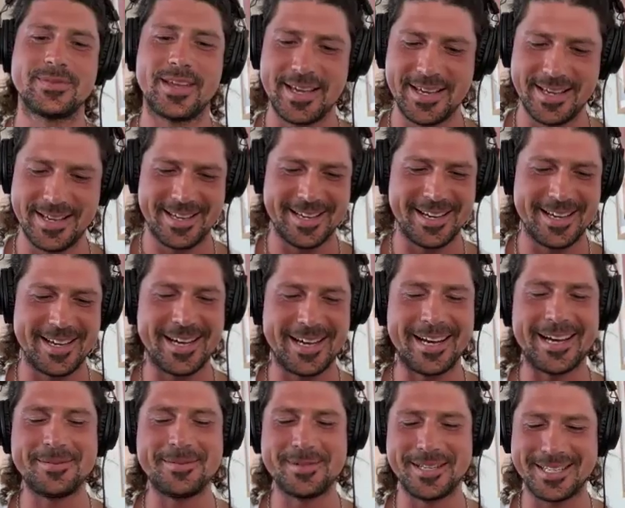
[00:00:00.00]
I'm an
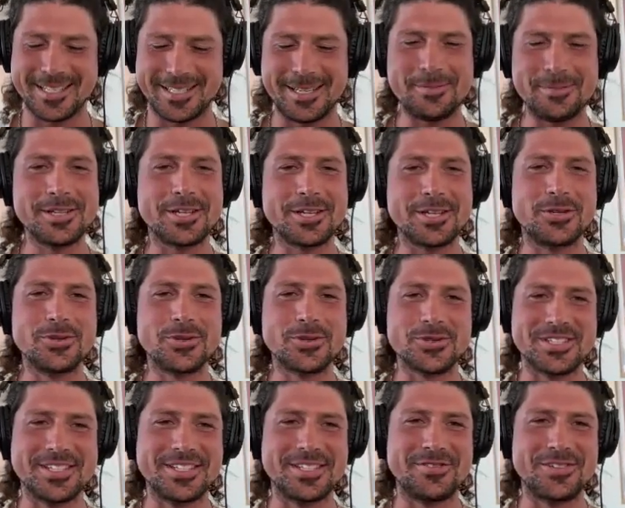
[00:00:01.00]
extremely curious
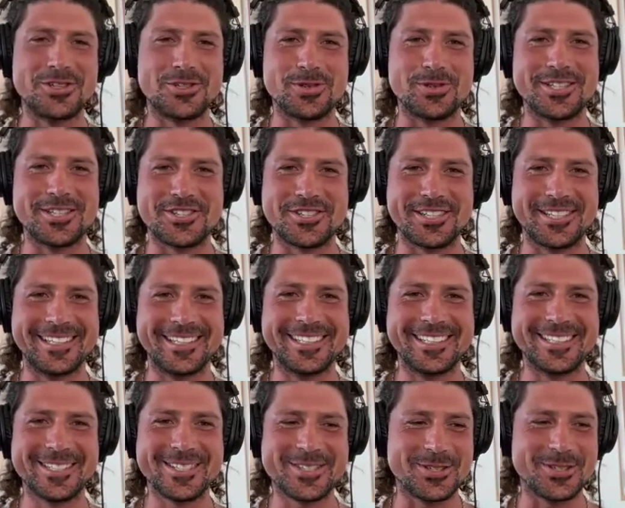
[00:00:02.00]
individual, Jill.
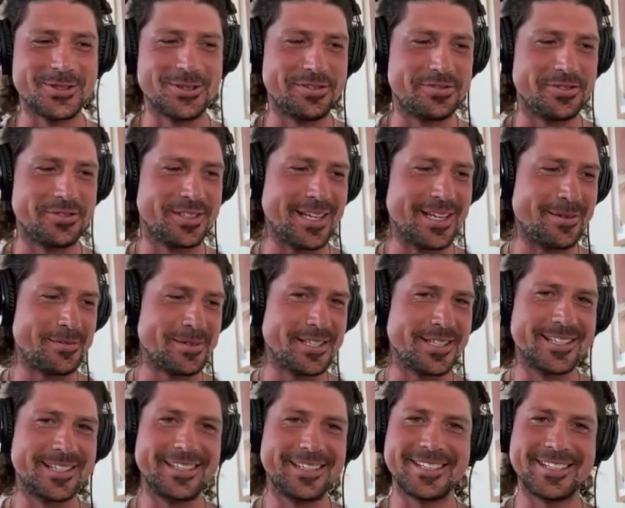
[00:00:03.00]
So if you tell me that
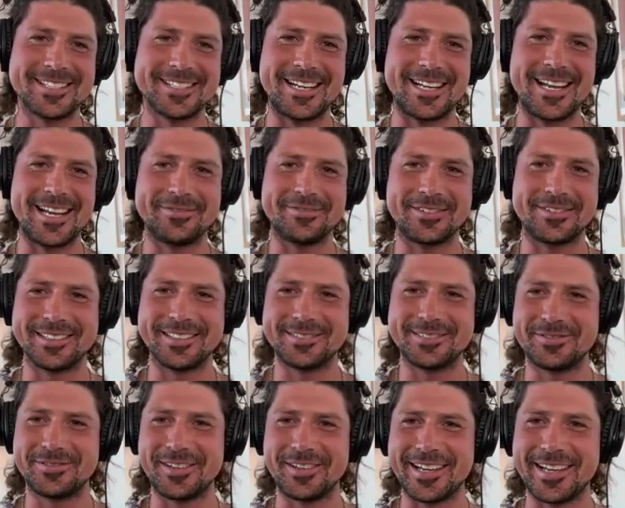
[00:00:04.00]
there is an
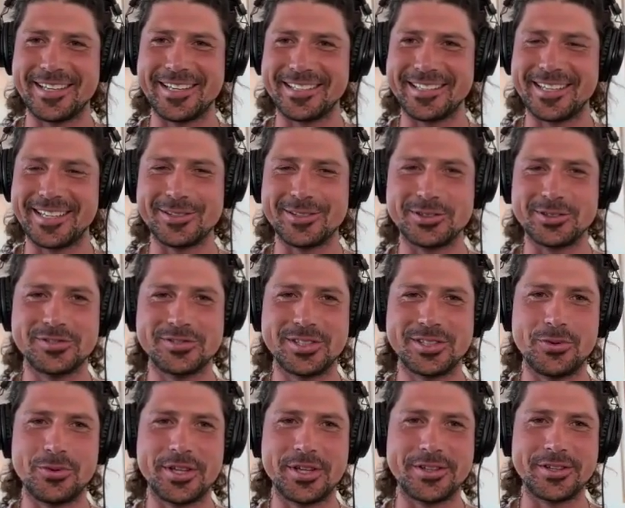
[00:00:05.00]
elephant flying out of the
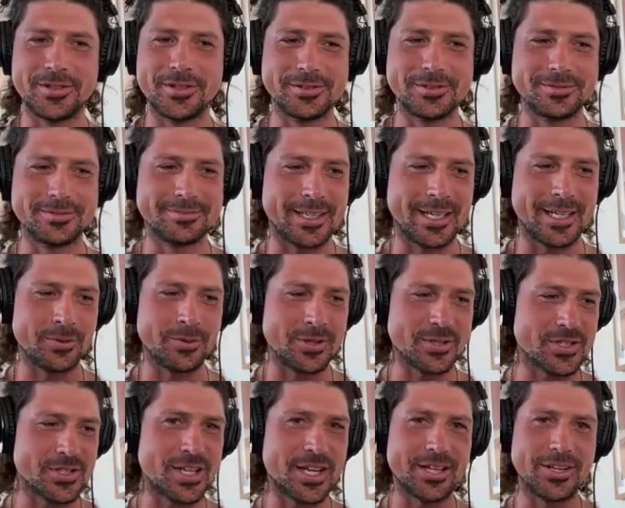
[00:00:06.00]
window, I won't
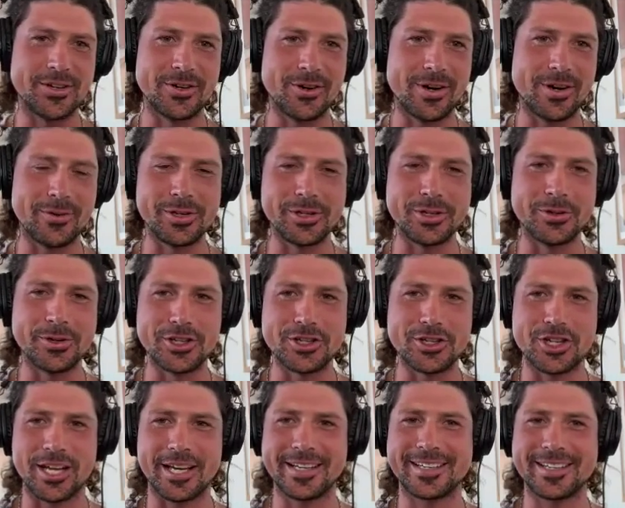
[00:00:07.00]
say no, I will go and
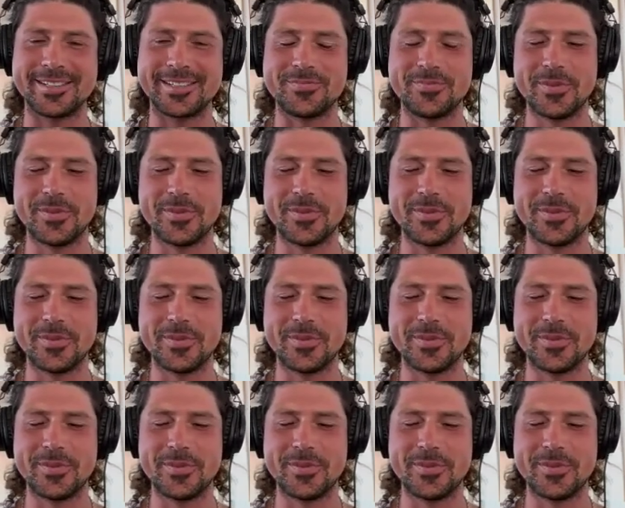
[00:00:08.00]
check.